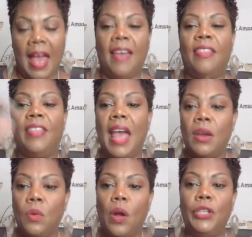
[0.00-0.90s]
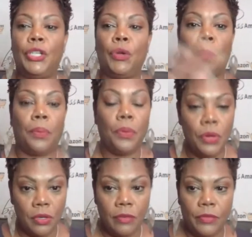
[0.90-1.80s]
And then once you're
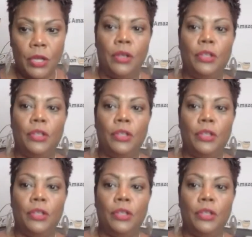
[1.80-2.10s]
approved,